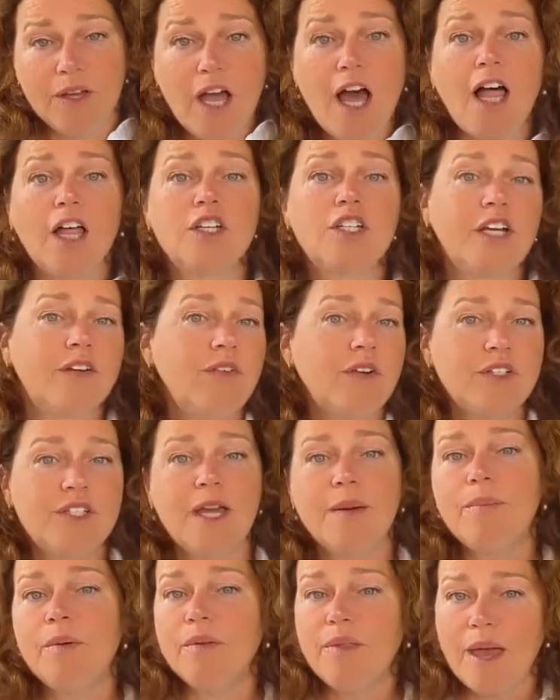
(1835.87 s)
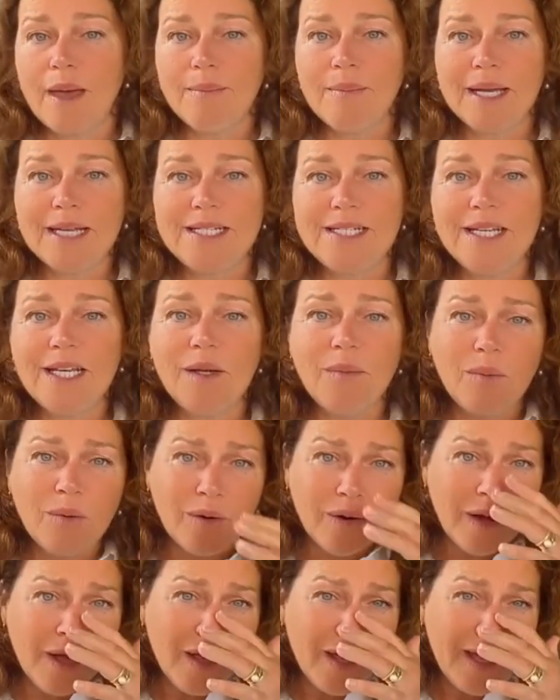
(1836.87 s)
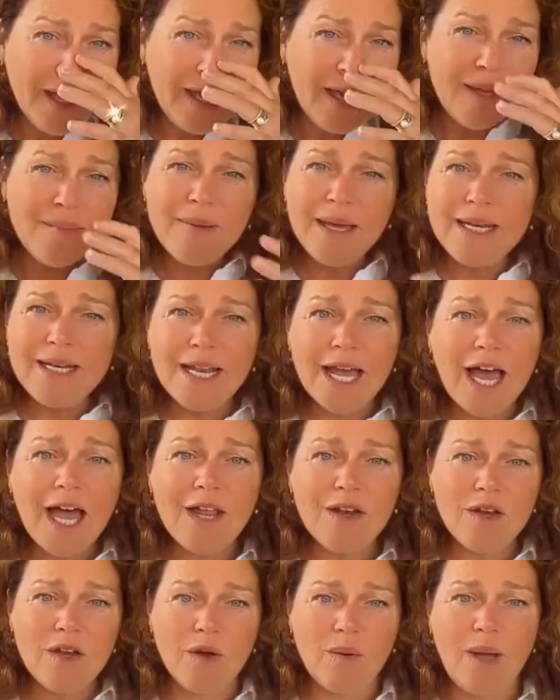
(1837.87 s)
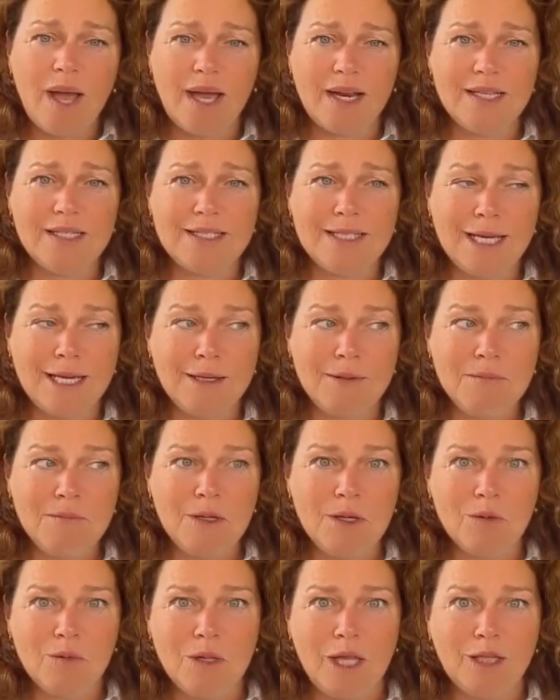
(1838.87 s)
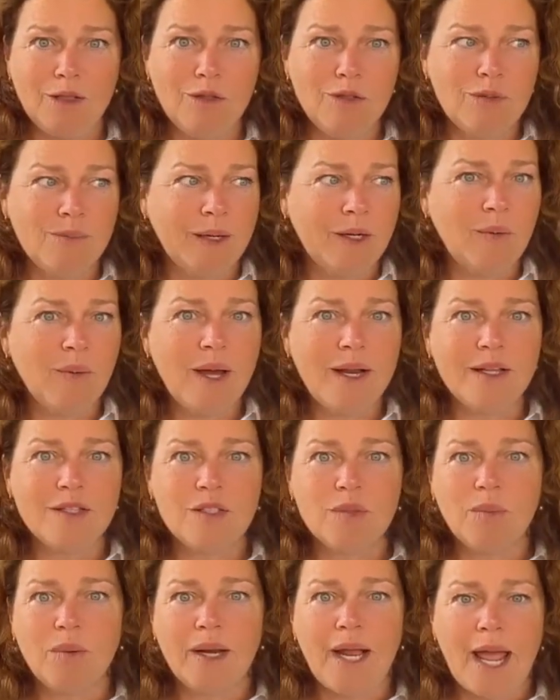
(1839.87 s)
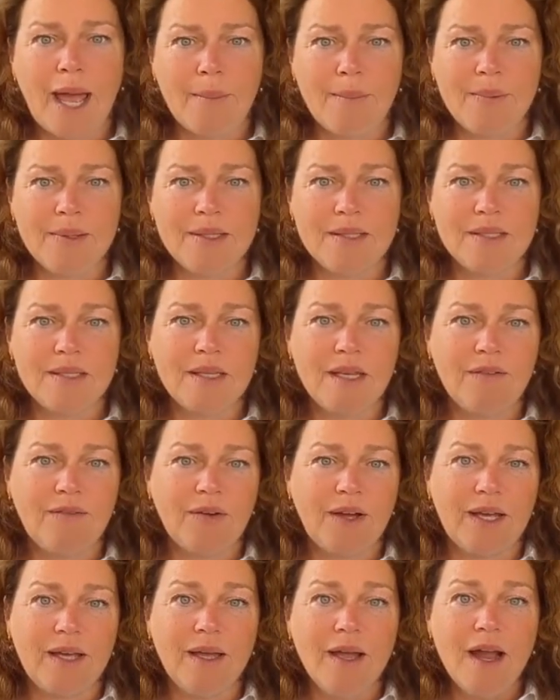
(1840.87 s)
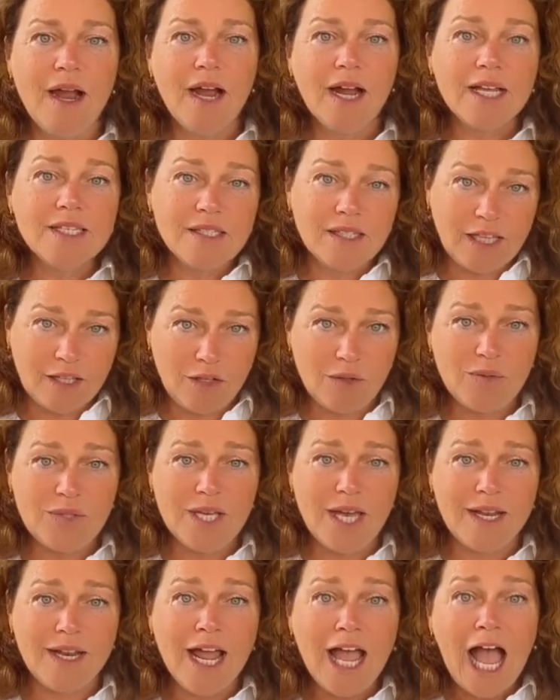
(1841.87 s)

college? Like, for example, with MIT, where he may not know how to say, well, I lose my credits. What happens if because like you said,